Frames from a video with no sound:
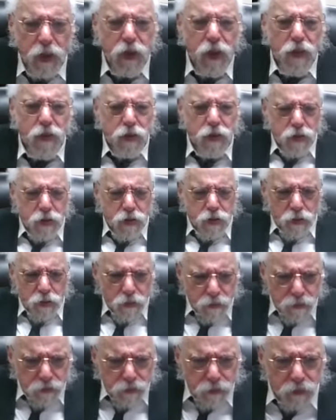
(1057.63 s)
against
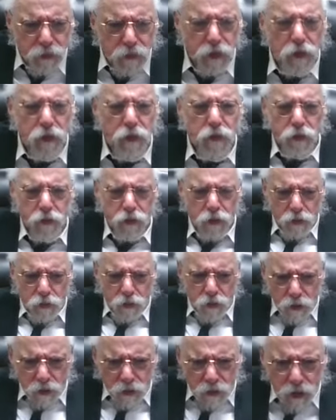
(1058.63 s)
your
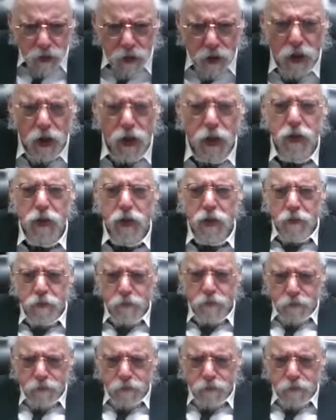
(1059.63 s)
your heart.